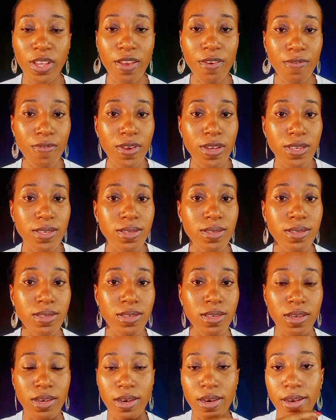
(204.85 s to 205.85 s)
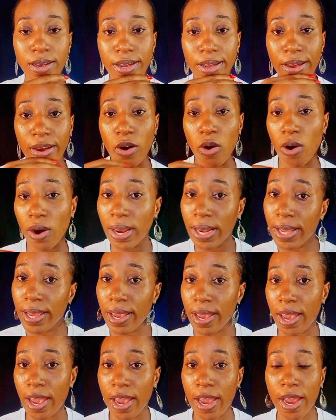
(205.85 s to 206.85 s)
If it's a
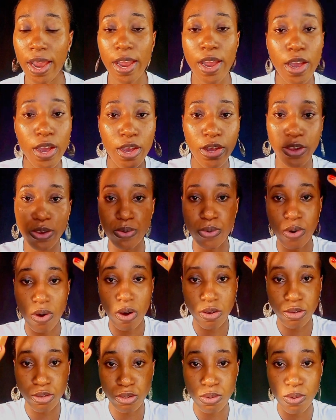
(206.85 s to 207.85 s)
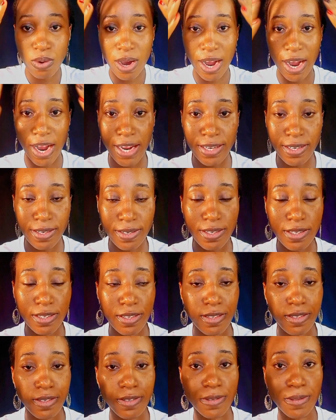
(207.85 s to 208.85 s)
coily hair, you also add
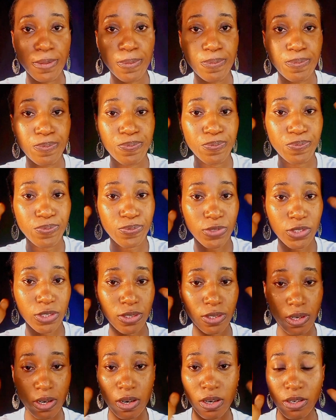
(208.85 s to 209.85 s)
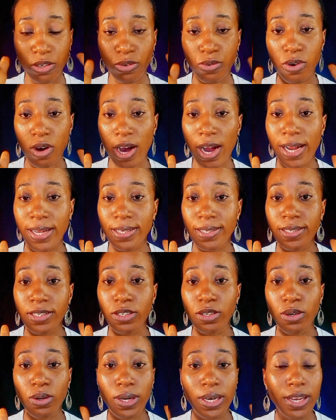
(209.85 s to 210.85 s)
your
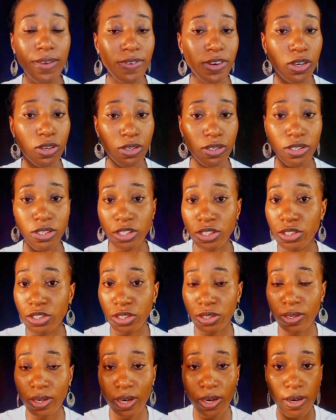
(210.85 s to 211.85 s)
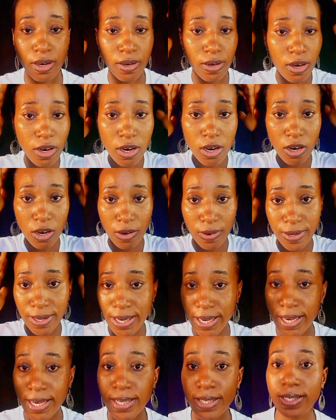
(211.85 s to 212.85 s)
leave-in conditioner
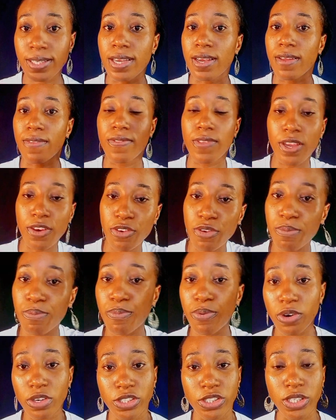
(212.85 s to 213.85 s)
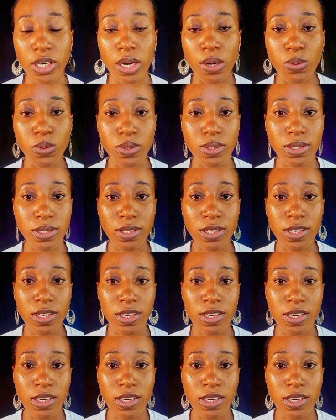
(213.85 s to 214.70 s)
on it. Then you brush out.